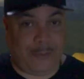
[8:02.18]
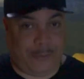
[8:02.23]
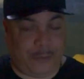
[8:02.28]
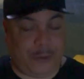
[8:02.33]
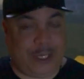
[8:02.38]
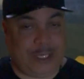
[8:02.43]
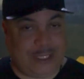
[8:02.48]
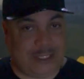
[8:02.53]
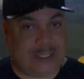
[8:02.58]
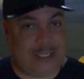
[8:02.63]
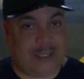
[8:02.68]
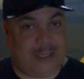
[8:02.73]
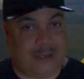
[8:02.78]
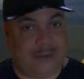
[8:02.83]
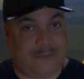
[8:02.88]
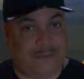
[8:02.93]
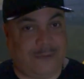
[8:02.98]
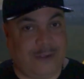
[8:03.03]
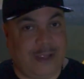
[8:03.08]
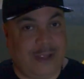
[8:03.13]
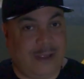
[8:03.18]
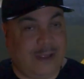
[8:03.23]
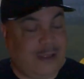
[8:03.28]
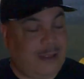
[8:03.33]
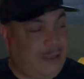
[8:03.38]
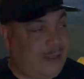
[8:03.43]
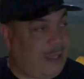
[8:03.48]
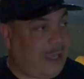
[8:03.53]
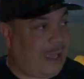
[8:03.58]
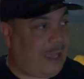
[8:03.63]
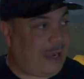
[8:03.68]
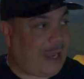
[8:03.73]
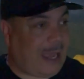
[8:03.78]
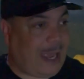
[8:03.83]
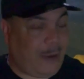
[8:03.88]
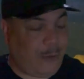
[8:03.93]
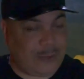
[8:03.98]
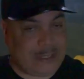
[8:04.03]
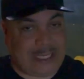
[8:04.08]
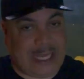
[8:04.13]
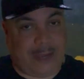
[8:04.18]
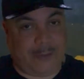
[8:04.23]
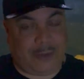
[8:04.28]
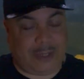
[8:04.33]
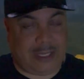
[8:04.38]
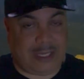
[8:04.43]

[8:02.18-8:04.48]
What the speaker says: appreciative that I was able